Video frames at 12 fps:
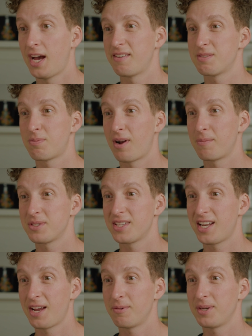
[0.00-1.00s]
I was promised
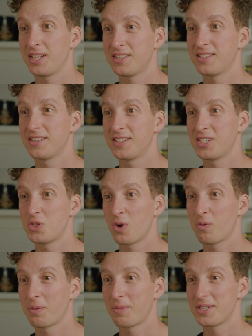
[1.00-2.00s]
that I would get to
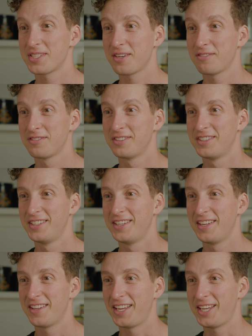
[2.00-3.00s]
enjoy one myself.
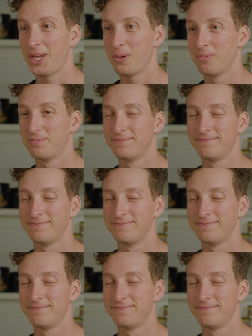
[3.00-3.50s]
Thank you.